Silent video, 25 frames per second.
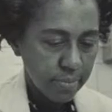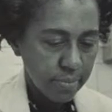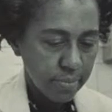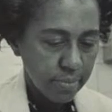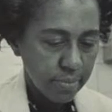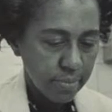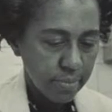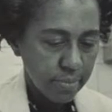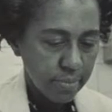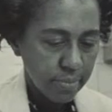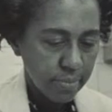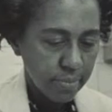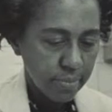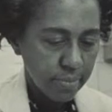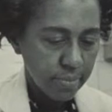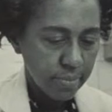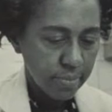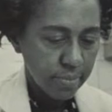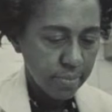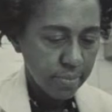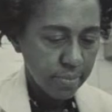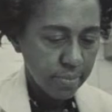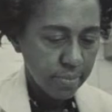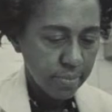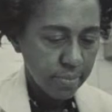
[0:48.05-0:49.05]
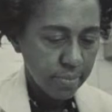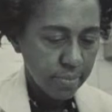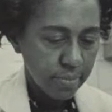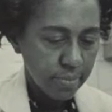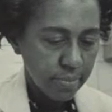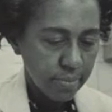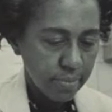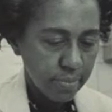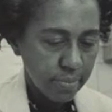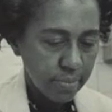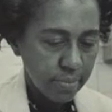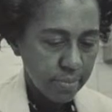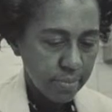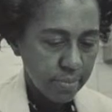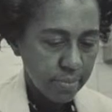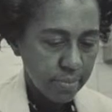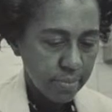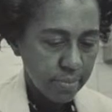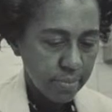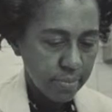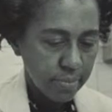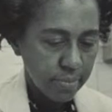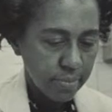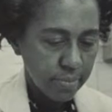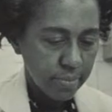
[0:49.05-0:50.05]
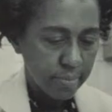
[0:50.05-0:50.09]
No one is speaking in this clip.